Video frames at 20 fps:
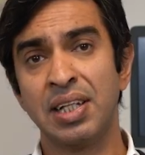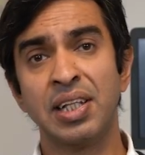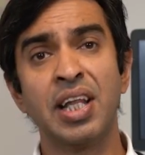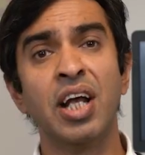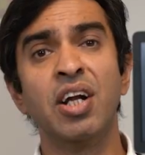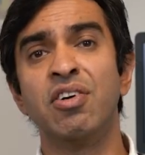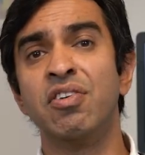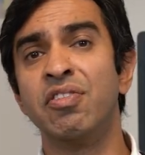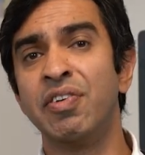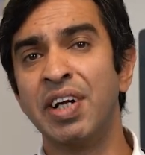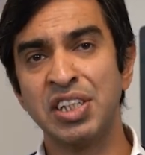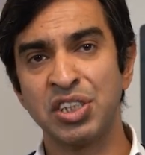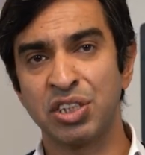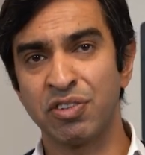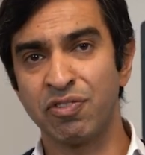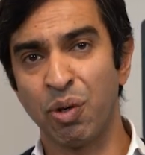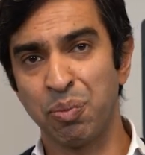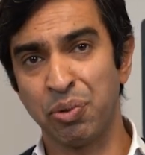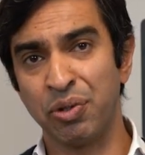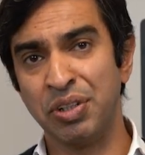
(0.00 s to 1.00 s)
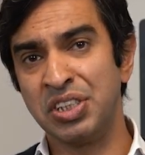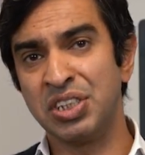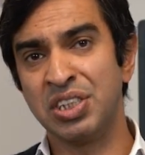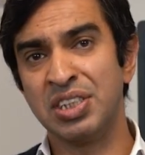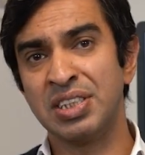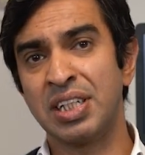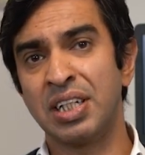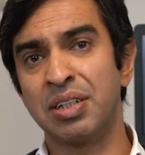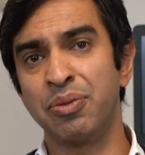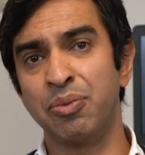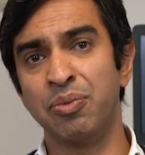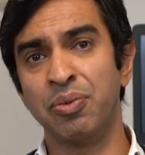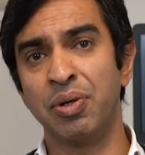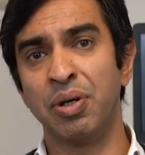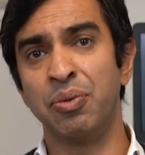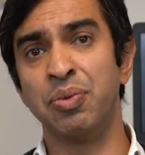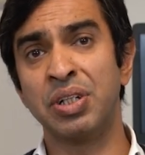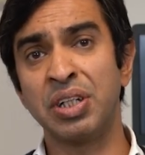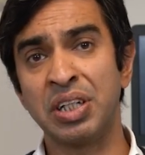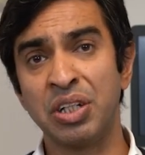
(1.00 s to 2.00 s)
There are a range of operations that
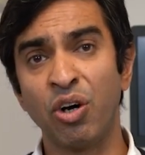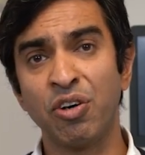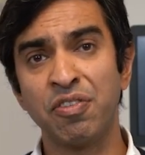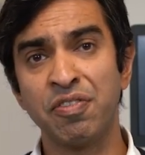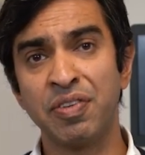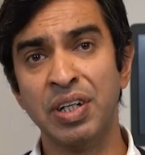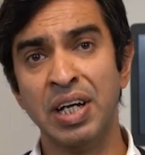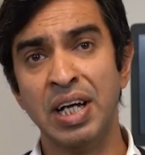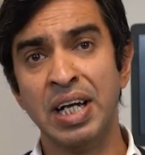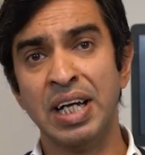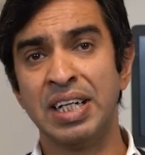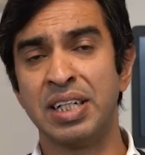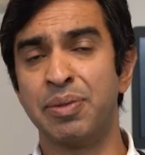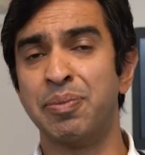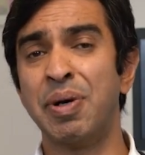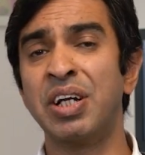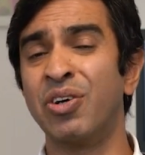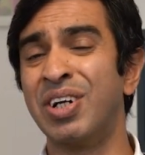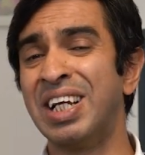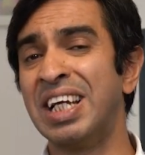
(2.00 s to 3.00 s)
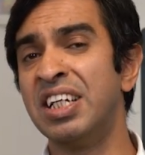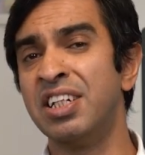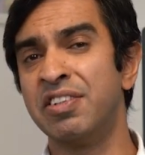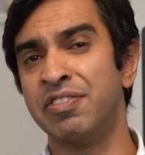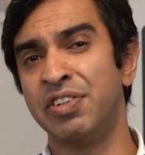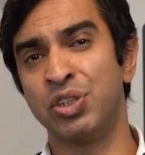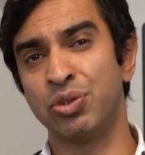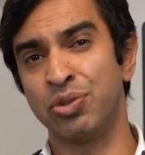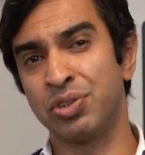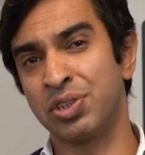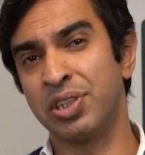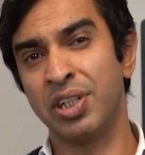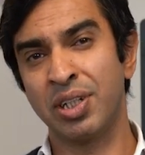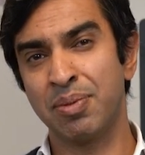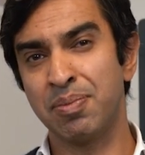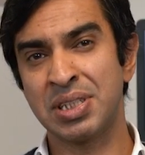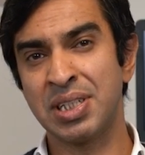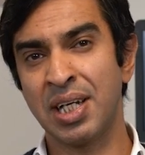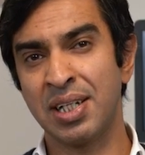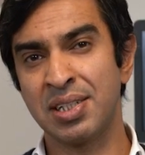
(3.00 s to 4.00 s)
we can offer depending on individual
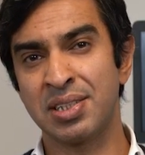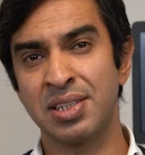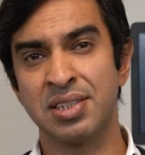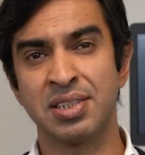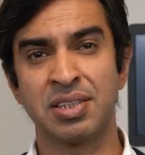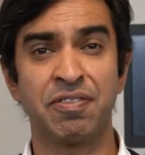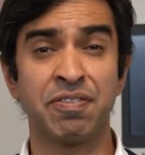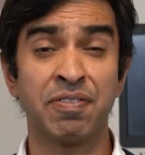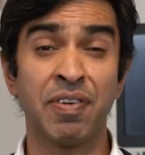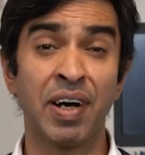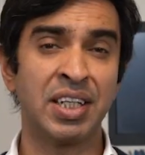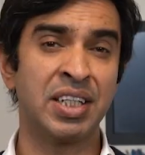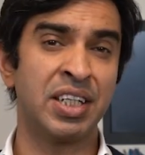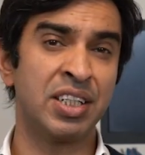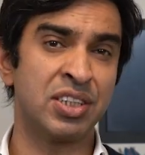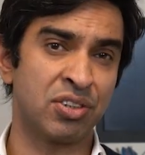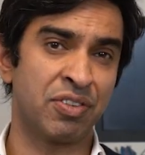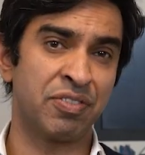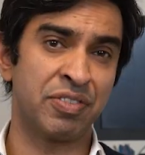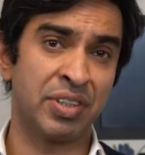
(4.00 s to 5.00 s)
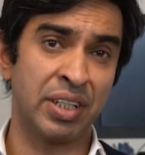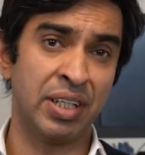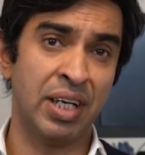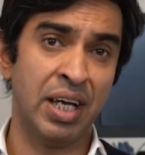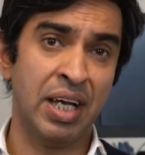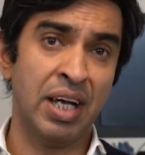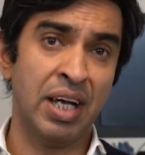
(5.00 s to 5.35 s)
circumstances, the findings of the